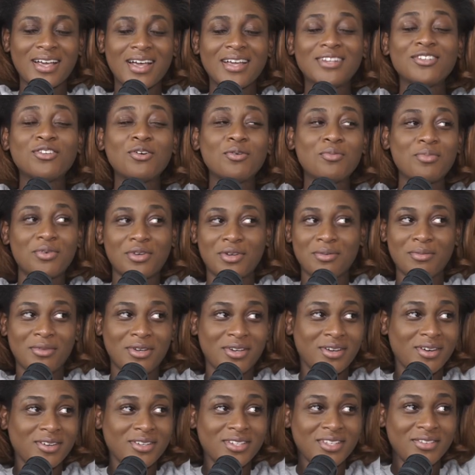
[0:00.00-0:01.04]
Don't put him on
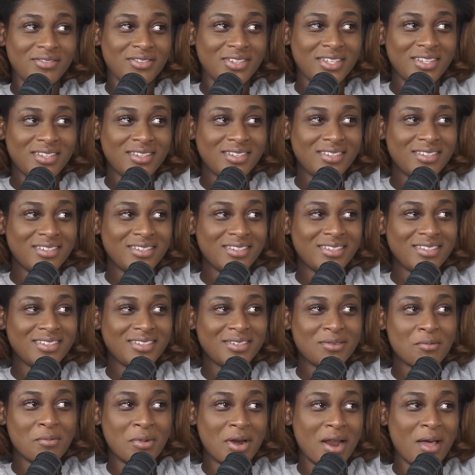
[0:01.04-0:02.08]
our TV. Why?
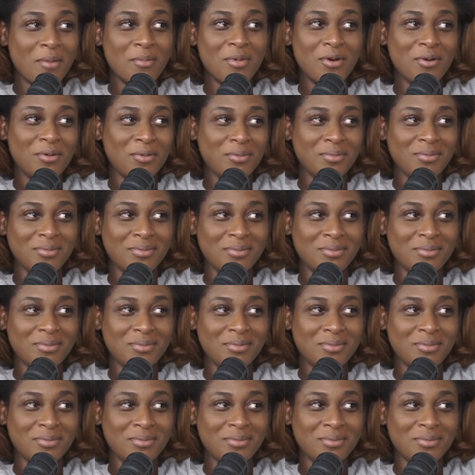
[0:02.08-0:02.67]
When I'm home,